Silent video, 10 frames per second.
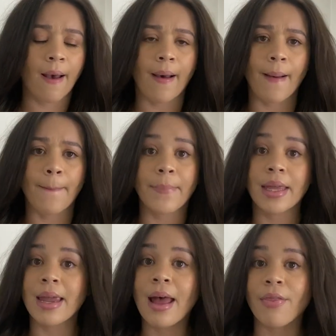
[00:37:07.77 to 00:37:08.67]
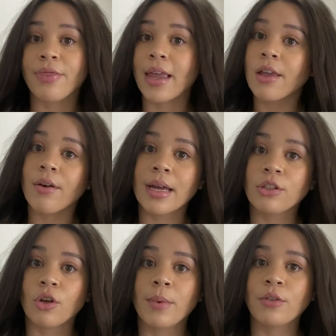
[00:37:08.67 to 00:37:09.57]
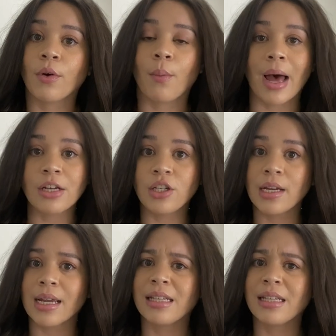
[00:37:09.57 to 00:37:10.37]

Um, but yeah, thank you guys so much for watching.